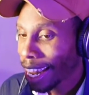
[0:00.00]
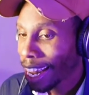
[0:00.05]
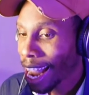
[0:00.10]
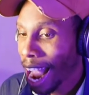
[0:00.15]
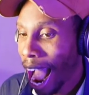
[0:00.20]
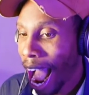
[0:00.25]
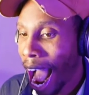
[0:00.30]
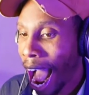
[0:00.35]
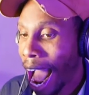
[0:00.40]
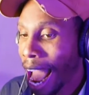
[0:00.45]

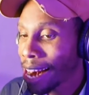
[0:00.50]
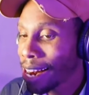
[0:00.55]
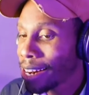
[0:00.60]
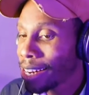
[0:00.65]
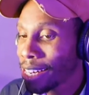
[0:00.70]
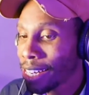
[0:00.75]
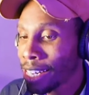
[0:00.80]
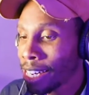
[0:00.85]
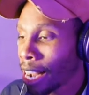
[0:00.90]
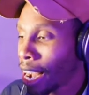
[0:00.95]
The
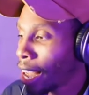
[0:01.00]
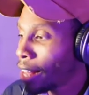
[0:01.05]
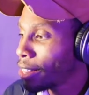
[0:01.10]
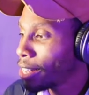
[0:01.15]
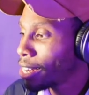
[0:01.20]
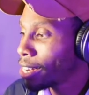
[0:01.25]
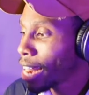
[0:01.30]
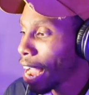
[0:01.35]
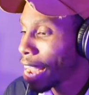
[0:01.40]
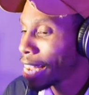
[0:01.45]

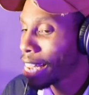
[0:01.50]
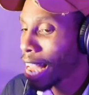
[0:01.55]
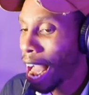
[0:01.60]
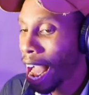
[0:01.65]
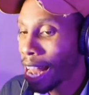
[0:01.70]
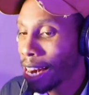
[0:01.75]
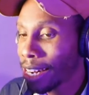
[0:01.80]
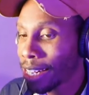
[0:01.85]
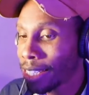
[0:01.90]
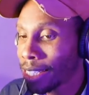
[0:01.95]
other night
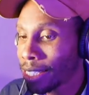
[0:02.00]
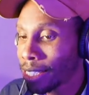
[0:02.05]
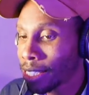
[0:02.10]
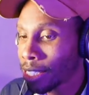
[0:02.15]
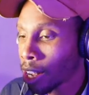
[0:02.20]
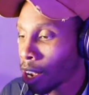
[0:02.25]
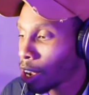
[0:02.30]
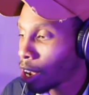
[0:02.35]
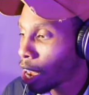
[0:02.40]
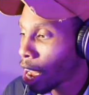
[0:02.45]

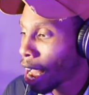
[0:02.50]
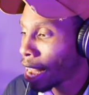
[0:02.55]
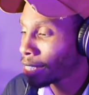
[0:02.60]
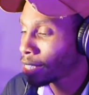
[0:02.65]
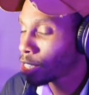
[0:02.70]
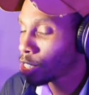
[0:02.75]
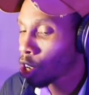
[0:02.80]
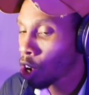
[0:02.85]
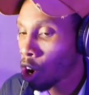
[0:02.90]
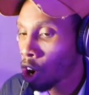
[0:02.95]
I
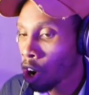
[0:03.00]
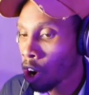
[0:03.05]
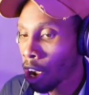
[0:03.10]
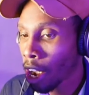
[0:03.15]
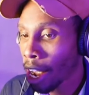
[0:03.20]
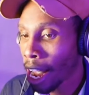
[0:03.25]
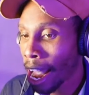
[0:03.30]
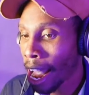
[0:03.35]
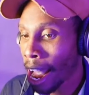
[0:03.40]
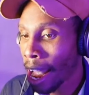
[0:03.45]

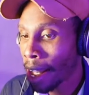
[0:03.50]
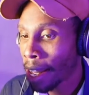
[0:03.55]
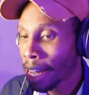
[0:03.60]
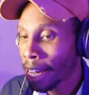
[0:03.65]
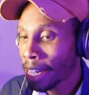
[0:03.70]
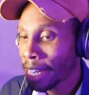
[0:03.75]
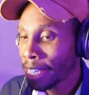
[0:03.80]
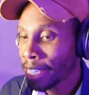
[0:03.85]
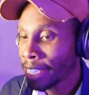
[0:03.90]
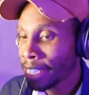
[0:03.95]
saw
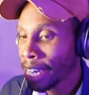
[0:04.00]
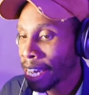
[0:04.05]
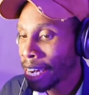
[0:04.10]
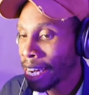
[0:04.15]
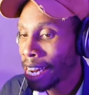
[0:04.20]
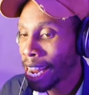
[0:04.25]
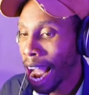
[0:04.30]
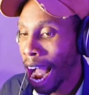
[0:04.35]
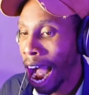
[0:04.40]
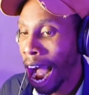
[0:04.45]

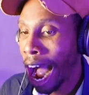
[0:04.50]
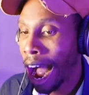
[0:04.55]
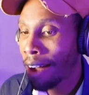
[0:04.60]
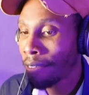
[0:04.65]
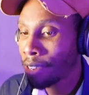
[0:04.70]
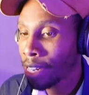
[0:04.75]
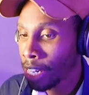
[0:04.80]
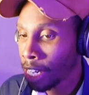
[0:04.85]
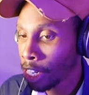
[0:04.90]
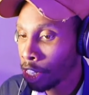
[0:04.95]
Denny
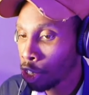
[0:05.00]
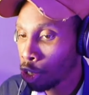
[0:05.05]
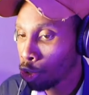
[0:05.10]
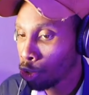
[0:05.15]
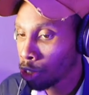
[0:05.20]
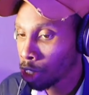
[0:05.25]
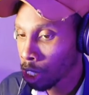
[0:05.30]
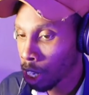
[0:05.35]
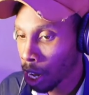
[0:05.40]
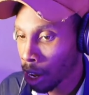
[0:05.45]
Avdia do
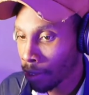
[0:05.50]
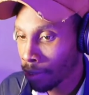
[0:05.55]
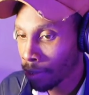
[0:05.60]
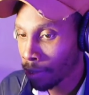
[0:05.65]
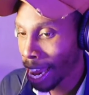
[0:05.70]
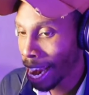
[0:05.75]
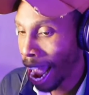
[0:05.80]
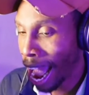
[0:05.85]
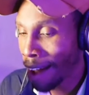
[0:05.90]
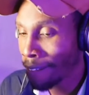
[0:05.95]
stuff
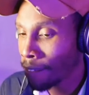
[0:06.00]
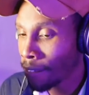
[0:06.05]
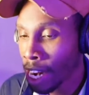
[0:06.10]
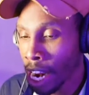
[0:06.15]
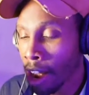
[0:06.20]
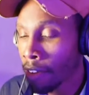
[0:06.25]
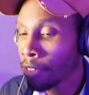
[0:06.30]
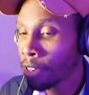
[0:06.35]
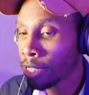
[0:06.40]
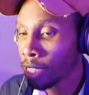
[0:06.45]
that I've
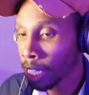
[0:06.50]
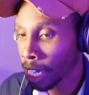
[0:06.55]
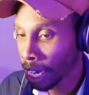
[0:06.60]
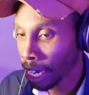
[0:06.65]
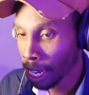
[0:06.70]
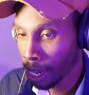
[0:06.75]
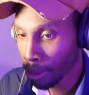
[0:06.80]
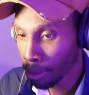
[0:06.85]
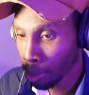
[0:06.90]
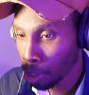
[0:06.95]
never
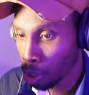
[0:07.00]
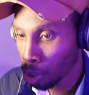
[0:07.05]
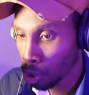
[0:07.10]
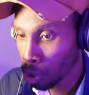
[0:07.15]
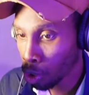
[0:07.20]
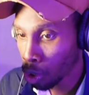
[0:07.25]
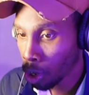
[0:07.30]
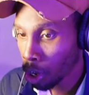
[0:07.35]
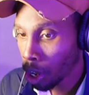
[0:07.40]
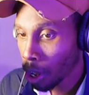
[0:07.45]
seen him
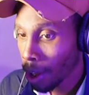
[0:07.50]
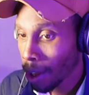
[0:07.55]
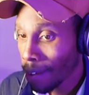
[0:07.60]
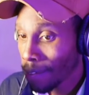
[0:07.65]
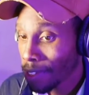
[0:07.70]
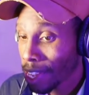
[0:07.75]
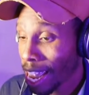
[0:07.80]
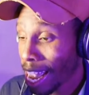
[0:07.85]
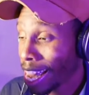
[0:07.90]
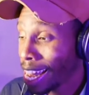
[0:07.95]
do.
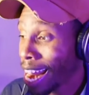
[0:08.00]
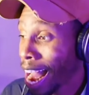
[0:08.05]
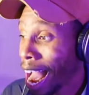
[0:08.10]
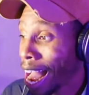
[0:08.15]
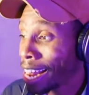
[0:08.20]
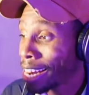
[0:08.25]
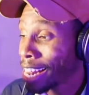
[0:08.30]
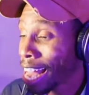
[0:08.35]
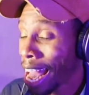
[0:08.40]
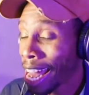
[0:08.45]
And
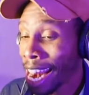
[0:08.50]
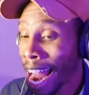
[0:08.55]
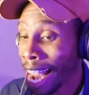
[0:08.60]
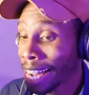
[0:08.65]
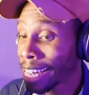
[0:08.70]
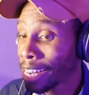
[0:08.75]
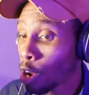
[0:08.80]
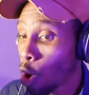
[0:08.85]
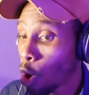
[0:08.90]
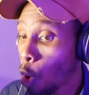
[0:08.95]
I
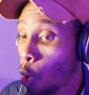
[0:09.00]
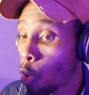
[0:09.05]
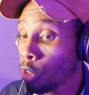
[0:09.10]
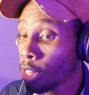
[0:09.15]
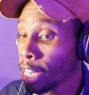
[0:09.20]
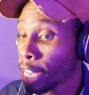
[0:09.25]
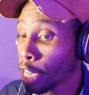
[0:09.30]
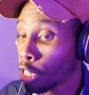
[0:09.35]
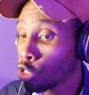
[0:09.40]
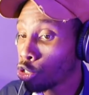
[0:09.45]
can
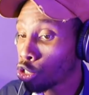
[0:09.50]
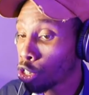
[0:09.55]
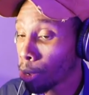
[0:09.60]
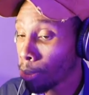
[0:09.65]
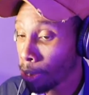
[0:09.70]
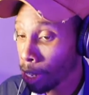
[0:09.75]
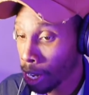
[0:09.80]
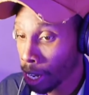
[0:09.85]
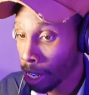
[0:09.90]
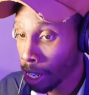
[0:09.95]
only
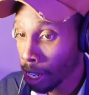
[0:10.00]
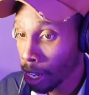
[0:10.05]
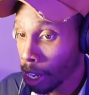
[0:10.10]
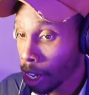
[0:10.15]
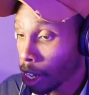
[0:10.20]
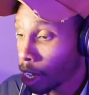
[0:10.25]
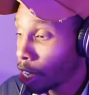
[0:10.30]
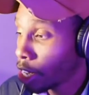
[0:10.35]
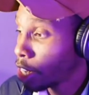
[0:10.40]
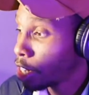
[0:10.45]
attribute it
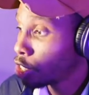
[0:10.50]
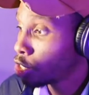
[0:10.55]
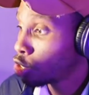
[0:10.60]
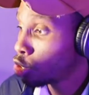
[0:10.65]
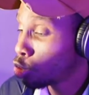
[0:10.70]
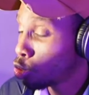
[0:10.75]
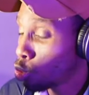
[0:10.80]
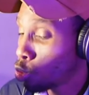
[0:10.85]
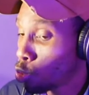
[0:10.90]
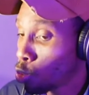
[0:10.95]

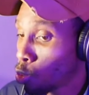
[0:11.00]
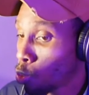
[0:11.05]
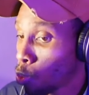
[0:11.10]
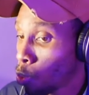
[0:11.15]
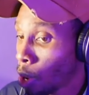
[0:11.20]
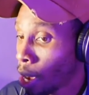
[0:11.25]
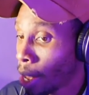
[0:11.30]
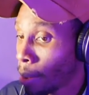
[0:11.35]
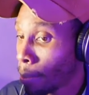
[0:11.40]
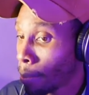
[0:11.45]
to
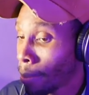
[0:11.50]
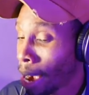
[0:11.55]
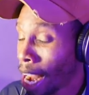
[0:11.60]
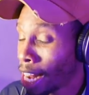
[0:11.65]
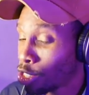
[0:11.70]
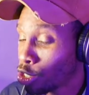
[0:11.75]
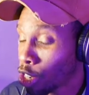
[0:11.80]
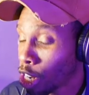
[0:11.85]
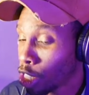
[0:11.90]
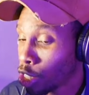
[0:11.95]
what
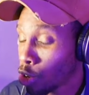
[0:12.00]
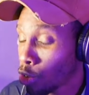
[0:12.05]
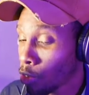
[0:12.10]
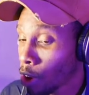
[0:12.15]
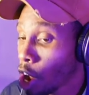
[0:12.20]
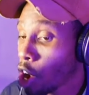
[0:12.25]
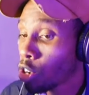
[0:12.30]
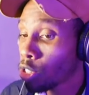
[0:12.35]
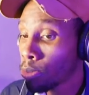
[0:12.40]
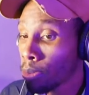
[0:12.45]
Montrezl
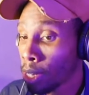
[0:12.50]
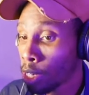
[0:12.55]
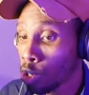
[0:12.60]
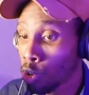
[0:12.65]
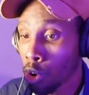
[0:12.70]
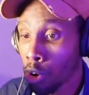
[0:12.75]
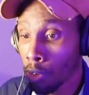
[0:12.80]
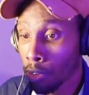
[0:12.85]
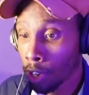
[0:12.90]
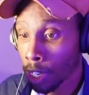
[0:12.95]
Harrell has been
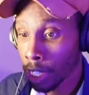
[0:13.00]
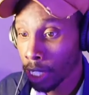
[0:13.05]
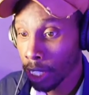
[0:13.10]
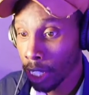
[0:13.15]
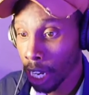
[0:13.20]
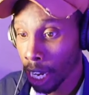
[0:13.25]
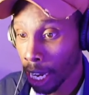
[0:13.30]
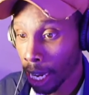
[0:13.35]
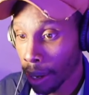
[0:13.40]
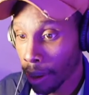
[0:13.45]
doing for this
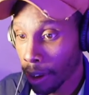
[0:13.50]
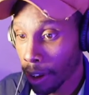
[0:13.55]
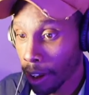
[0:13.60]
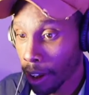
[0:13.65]
team.